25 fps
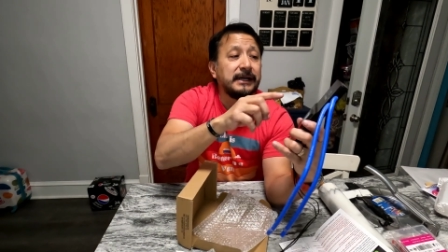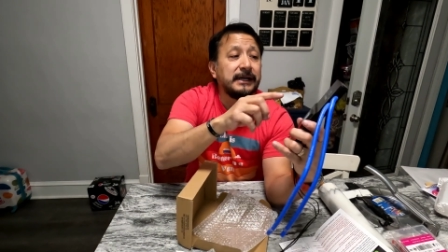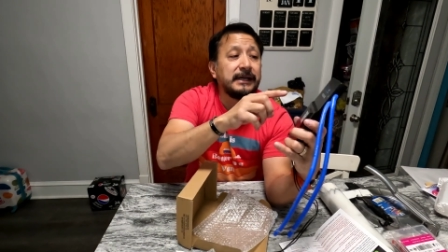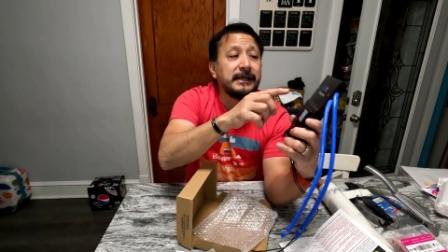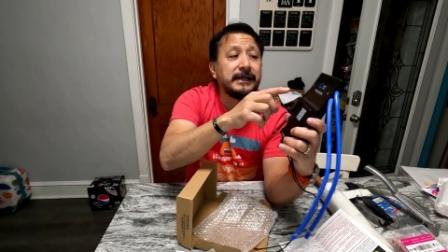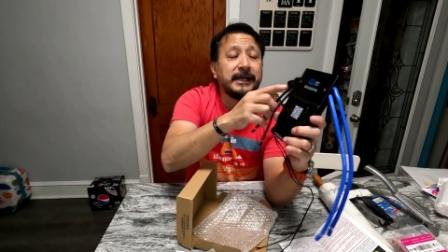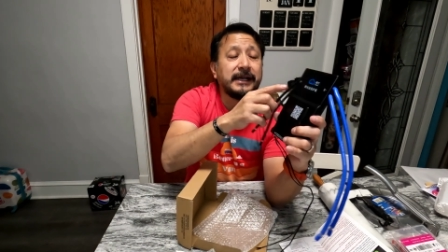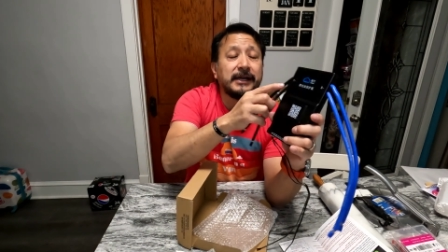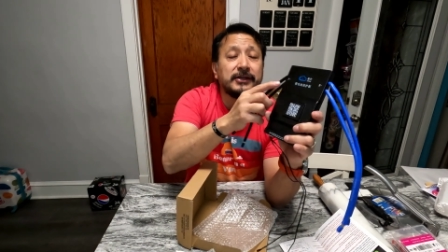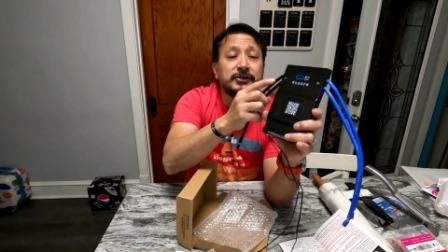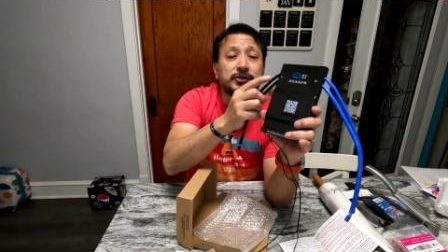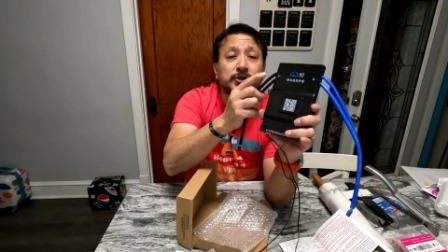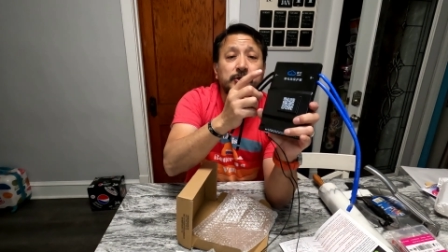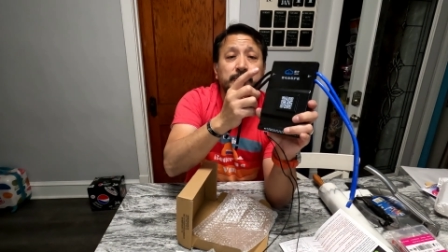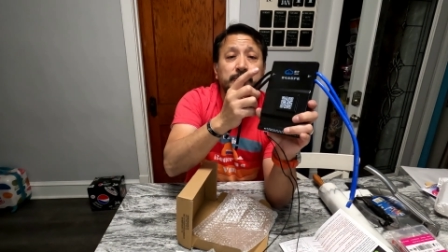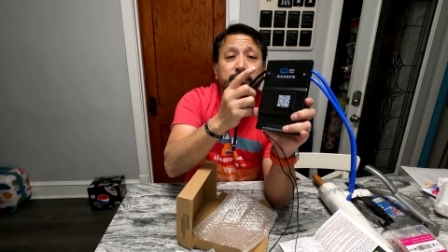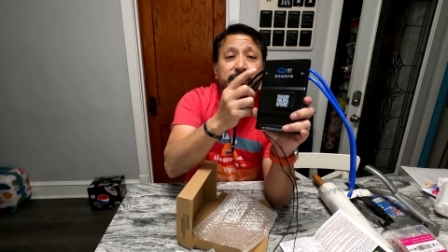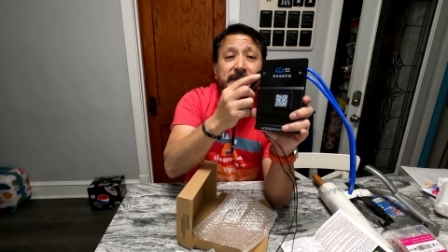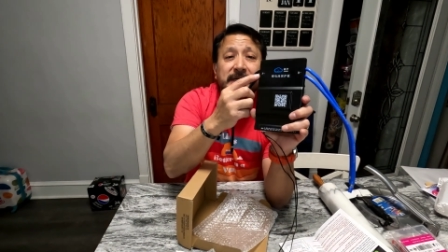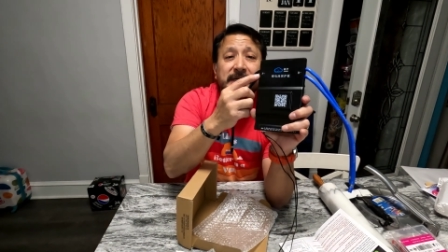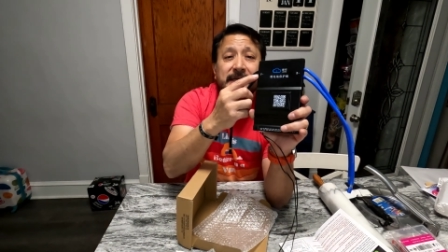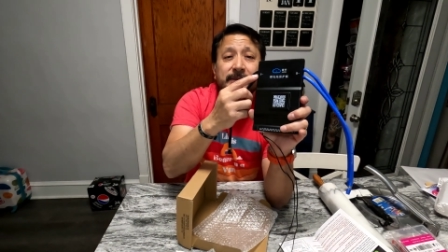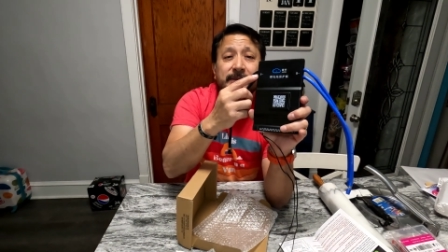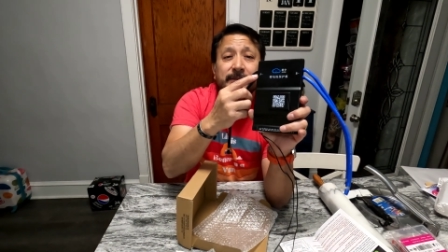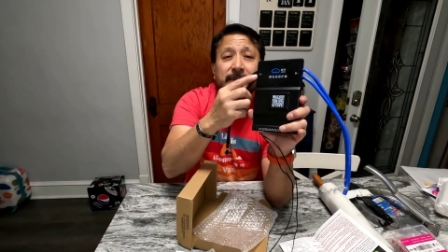It got your
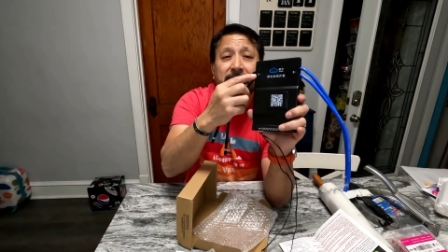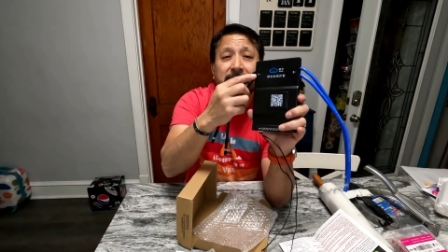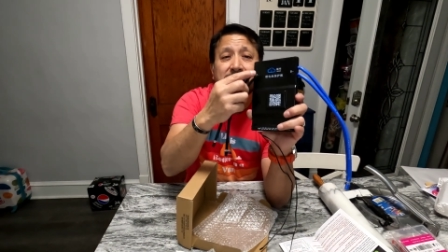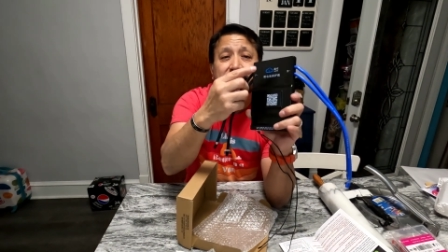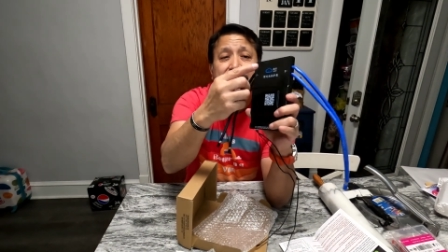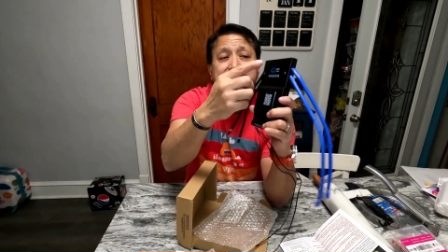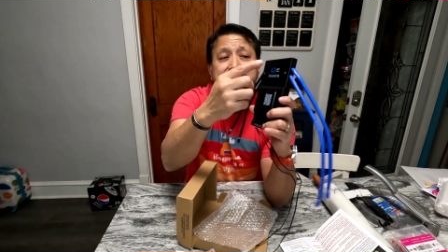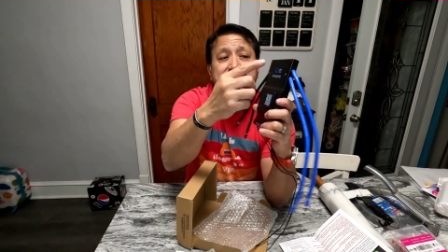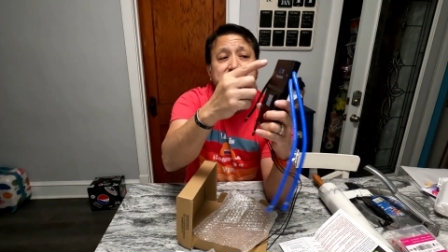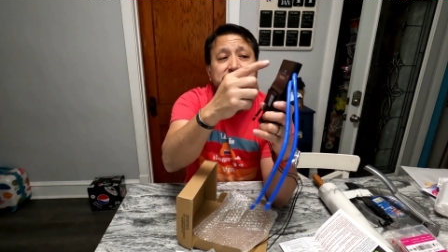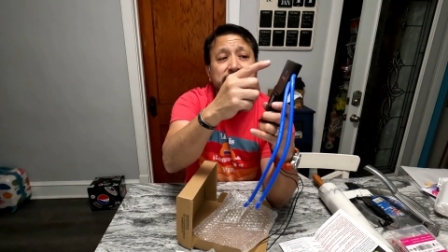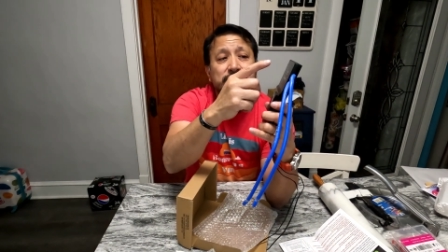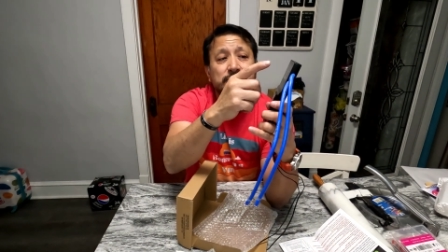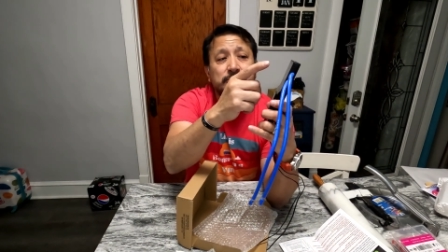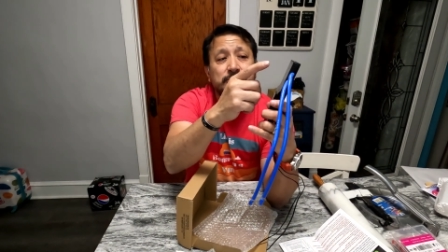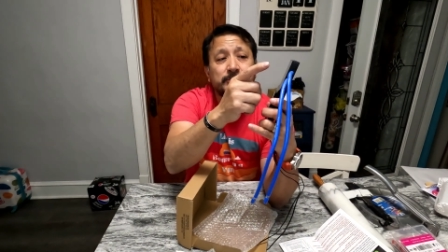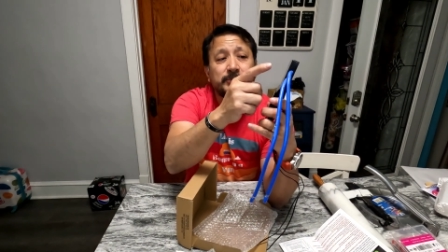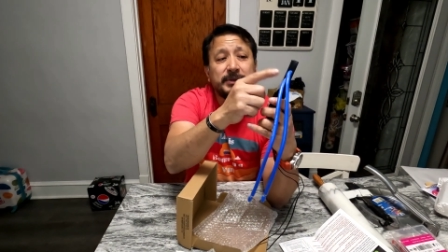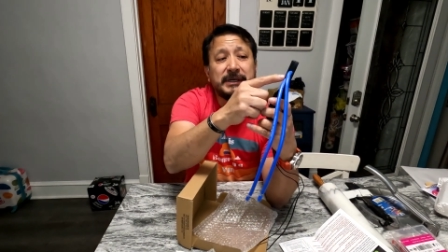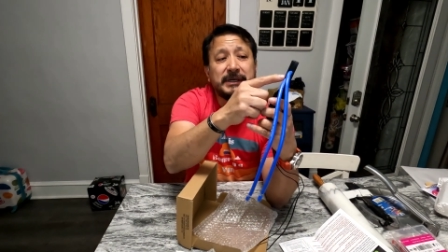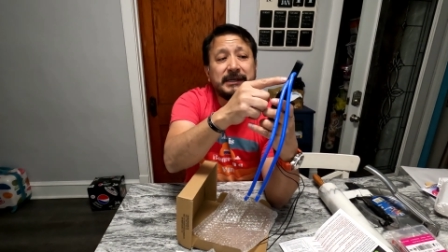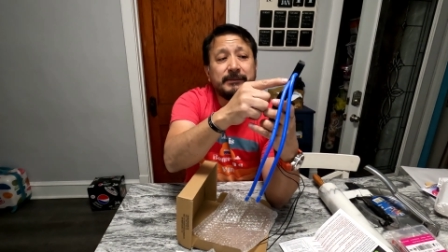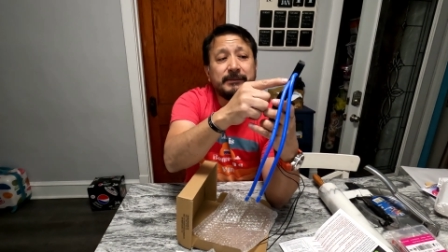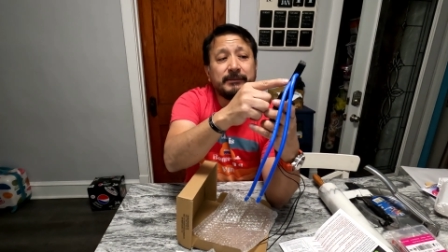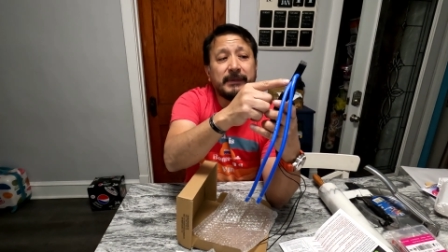P minus and your
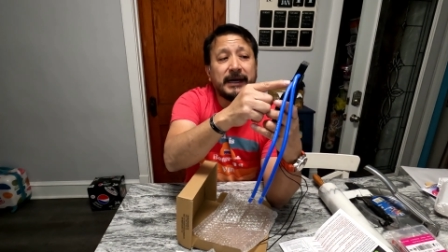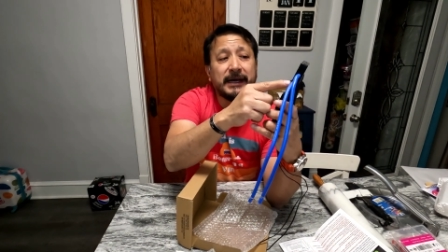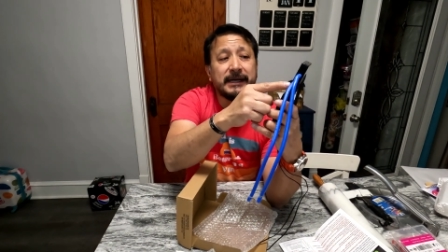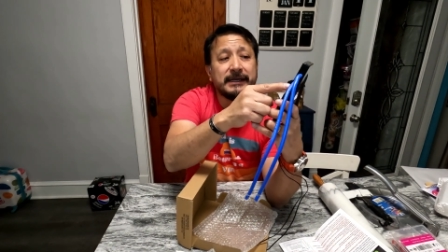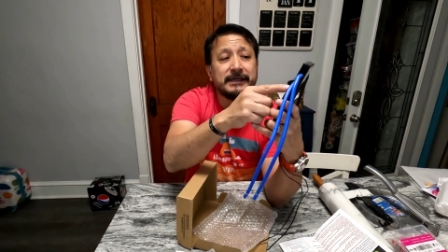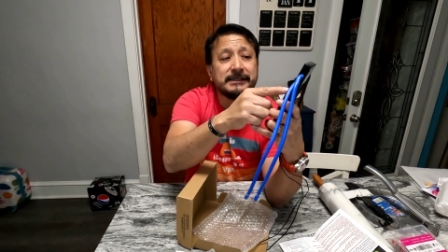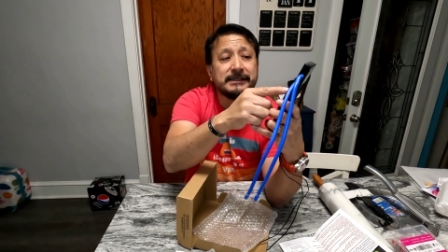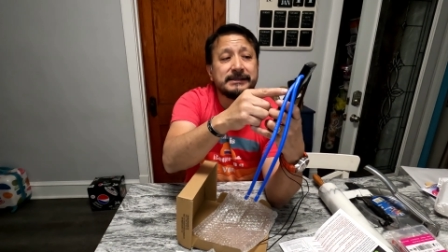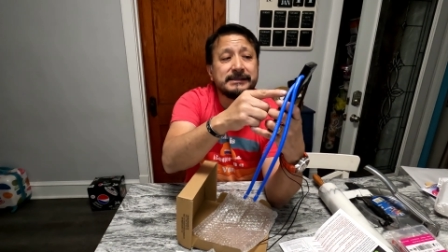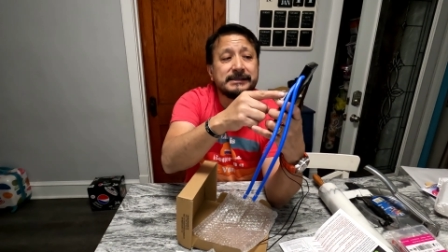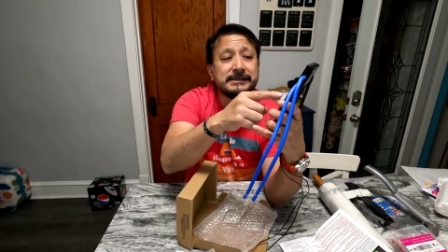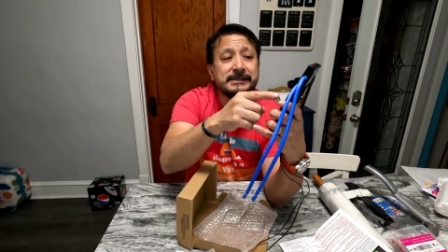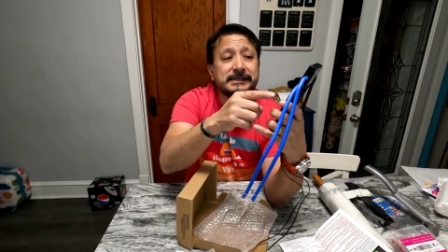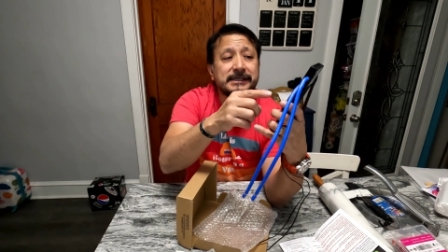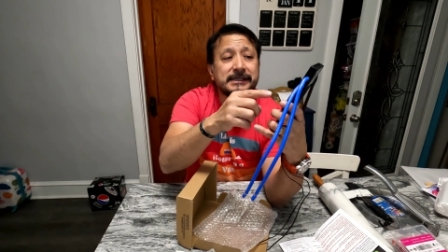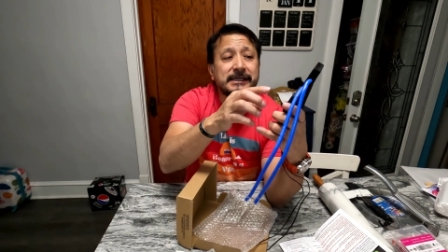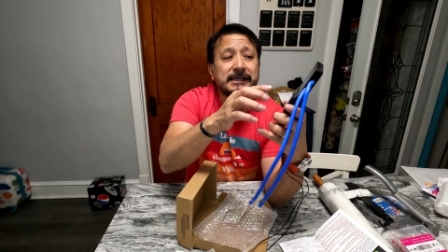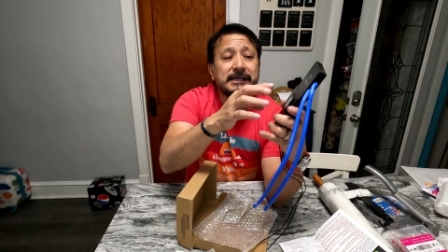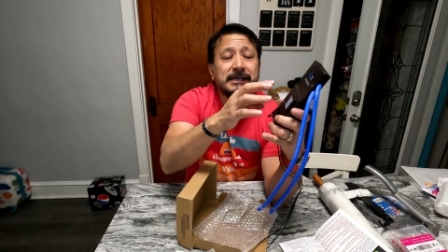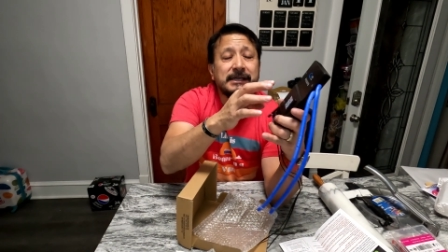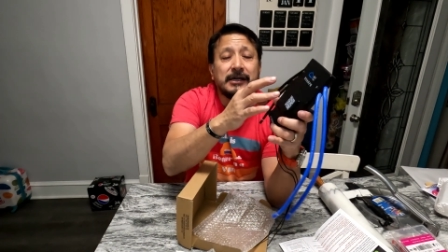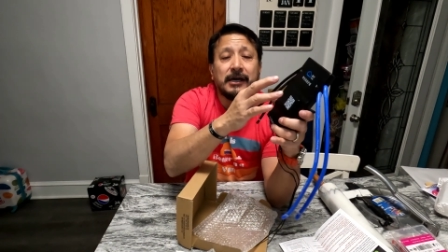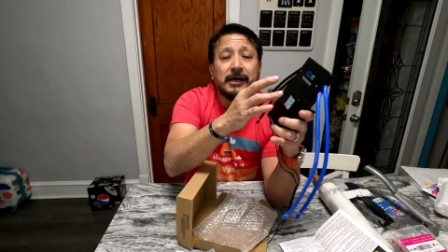B minus.